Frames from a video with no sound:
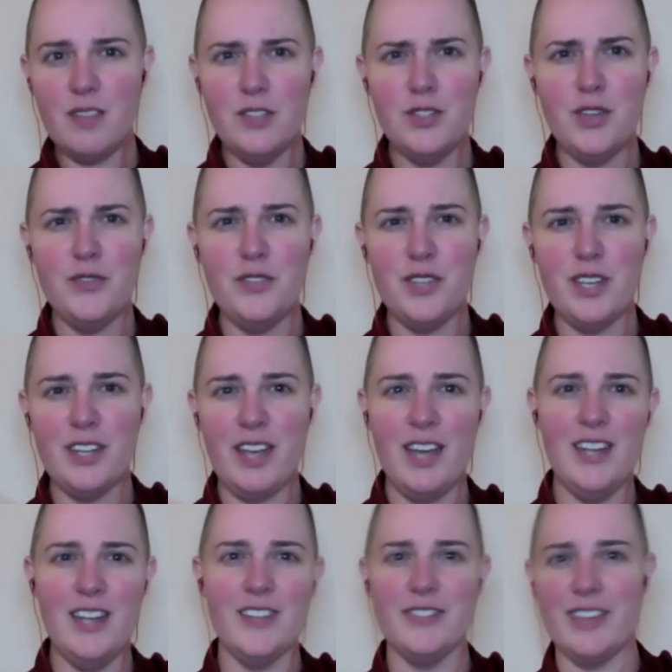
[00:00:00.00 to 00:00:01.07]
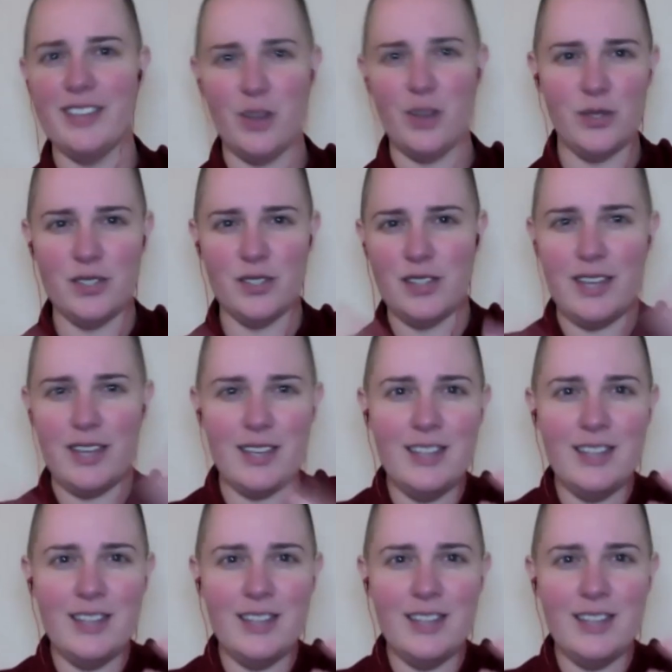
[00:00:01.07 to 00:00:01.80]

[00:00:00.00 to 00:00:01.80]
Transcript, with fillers: So if you can kind of get those like